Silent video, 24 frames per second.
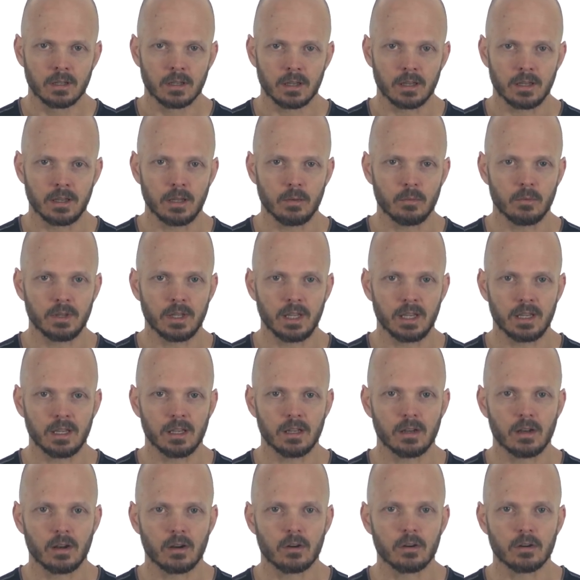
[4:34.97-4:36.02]
and then when they
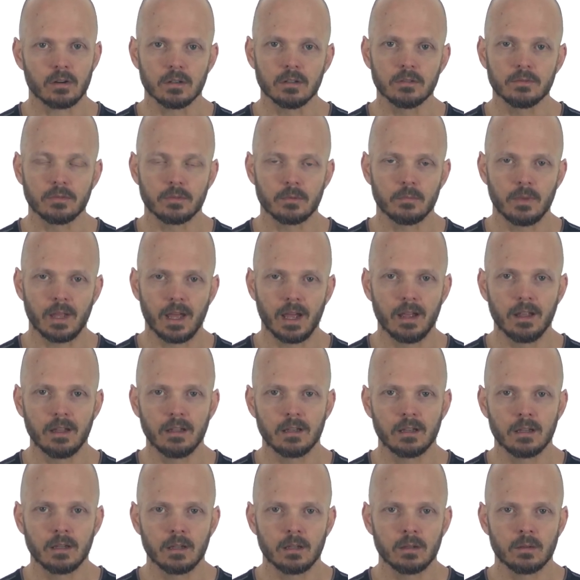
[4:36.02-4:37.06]
get hurt from
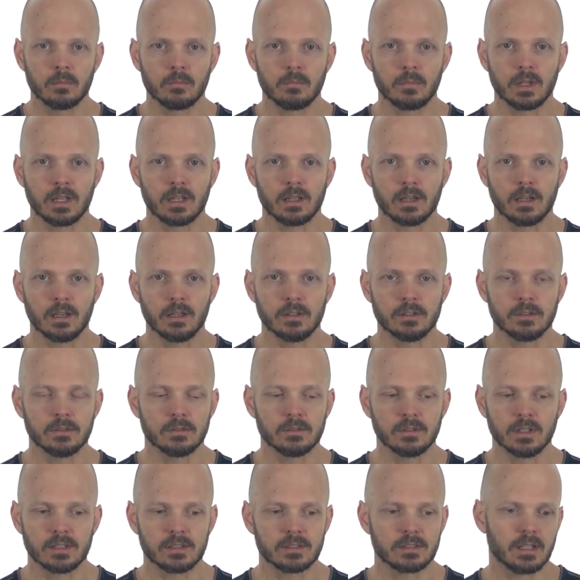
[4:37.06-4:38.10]
that,
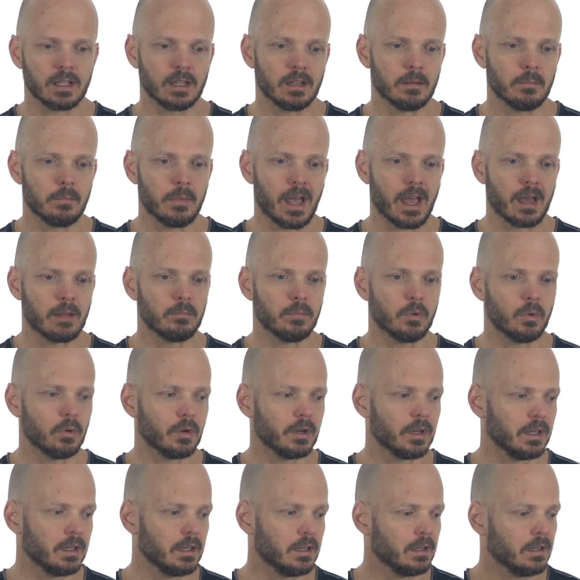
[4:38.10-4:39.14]
because let's say the bad
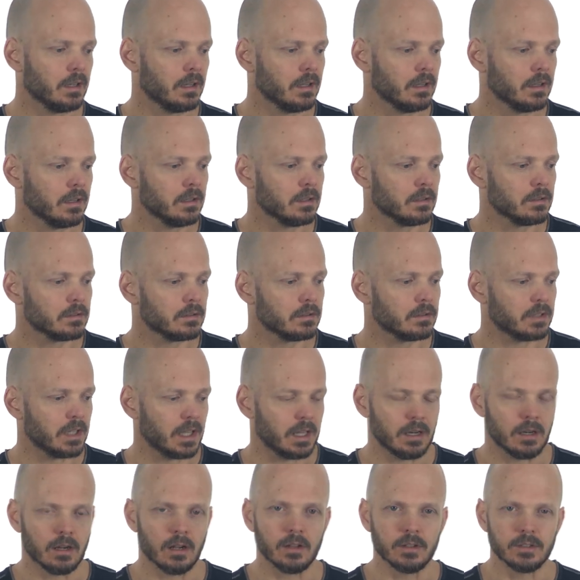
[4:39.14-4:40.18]
boy
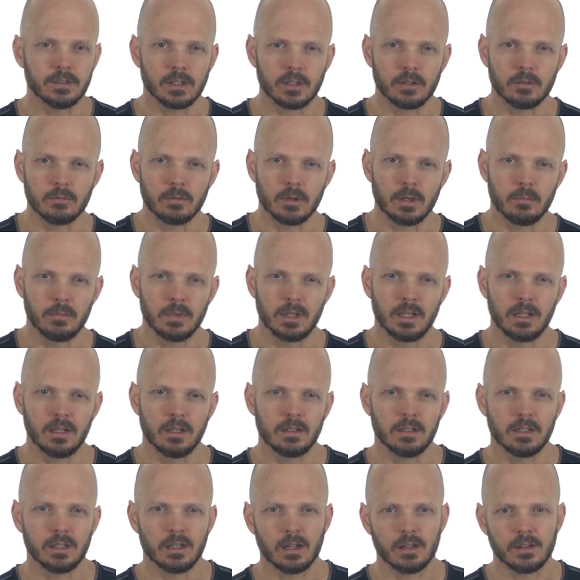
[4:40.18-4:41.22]
dated all these other
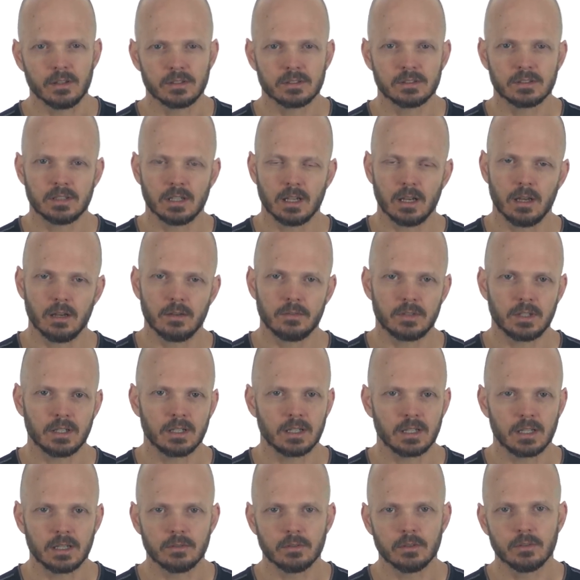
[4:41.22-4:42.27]
women, did all this stuff,
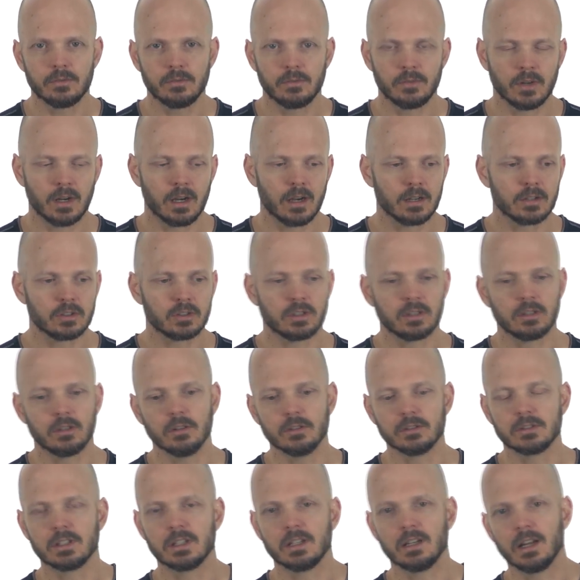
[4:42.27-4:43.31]
didn't give a fuck, she
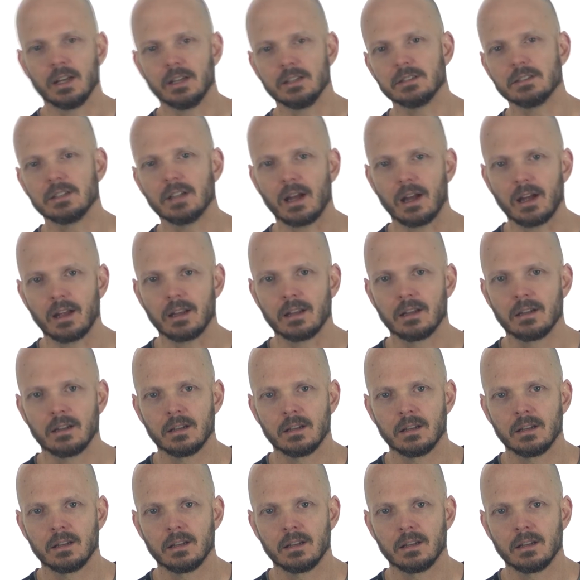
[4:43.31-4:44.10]
goes to the nice guy.